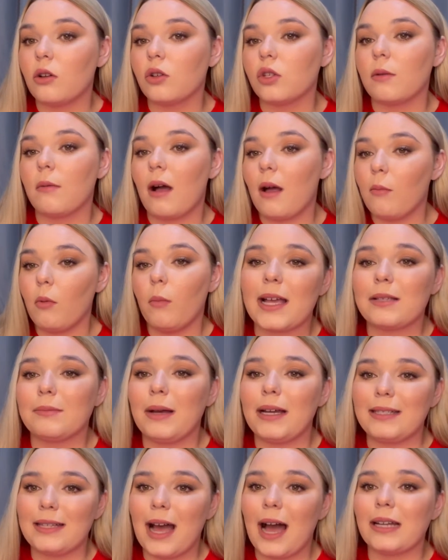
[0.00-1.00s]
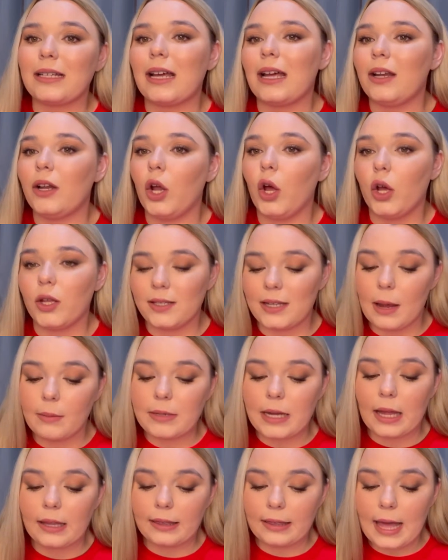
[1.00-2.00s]
So my mum gets my dad and her
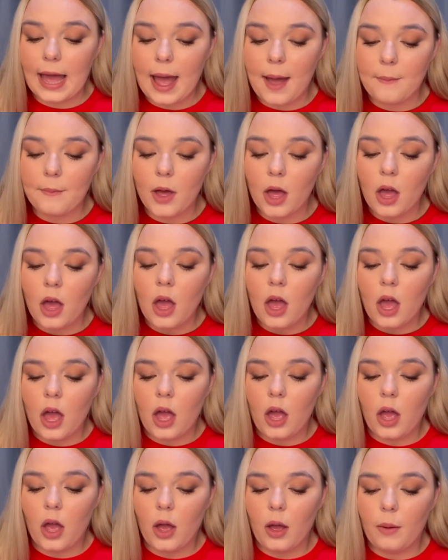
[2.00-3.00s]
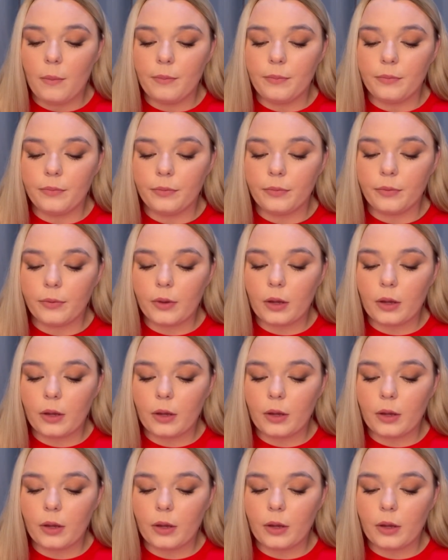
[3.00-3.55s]
stepdad them.